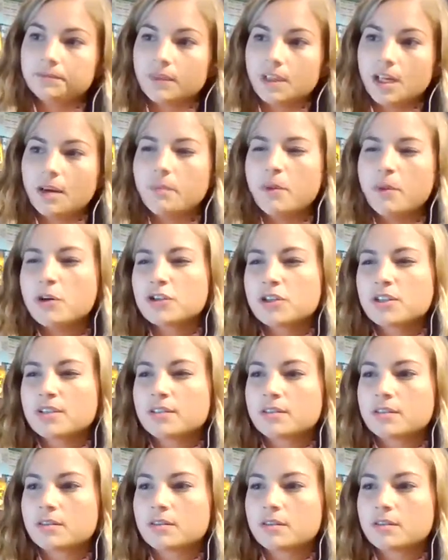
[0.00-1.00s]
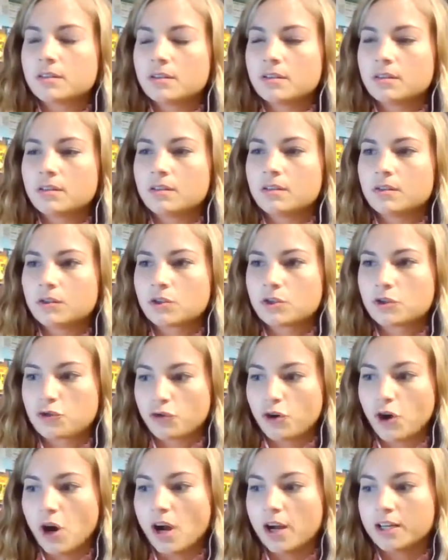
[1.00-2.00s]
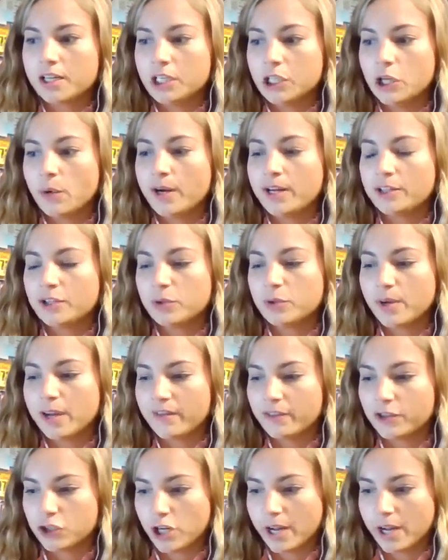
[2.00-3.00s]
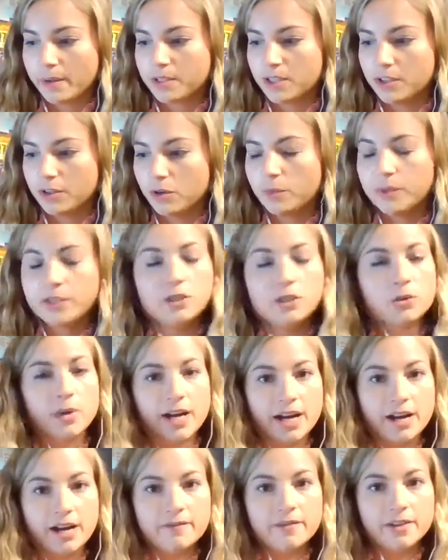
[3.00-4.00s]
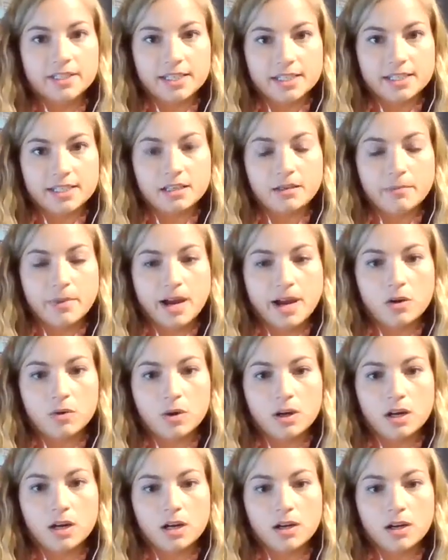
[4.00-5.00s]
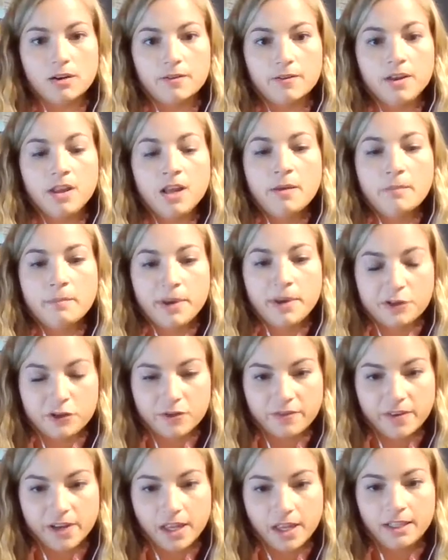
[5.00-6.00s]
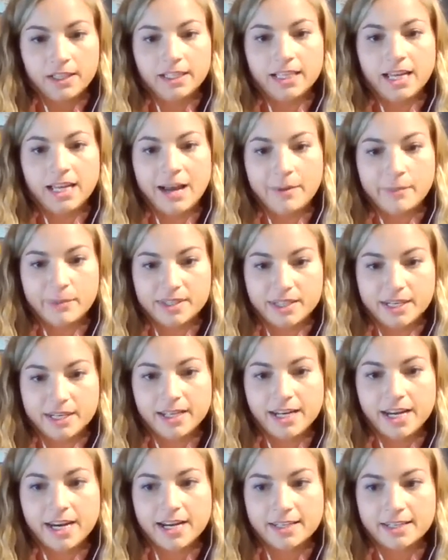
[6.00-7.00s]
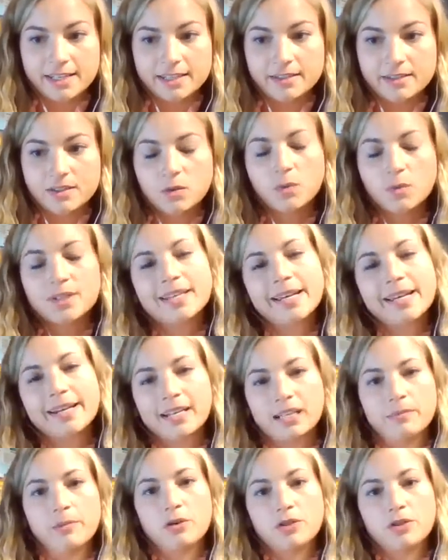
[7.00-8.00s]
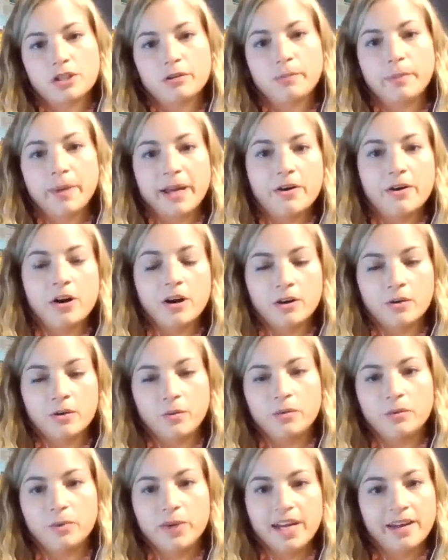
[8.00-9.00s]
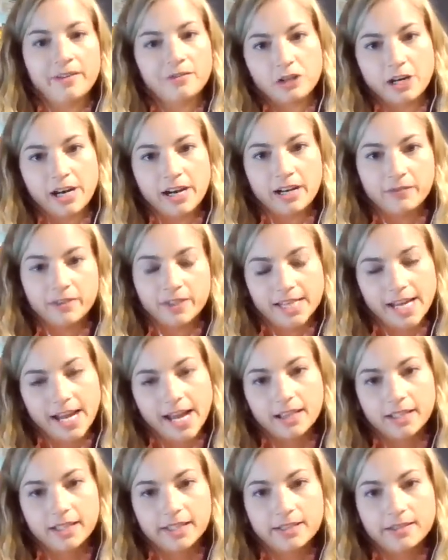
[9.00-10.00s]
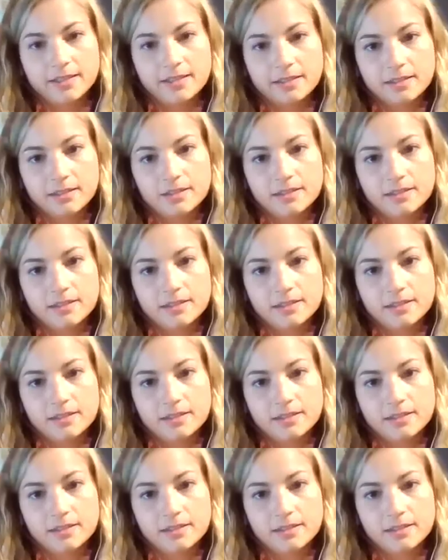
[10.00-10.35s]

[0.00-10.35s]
Emotions strong. I do have a job to do. We do have a decent amount of major felony and homicide cases. The ones I get emotional about are when we have child fatalities.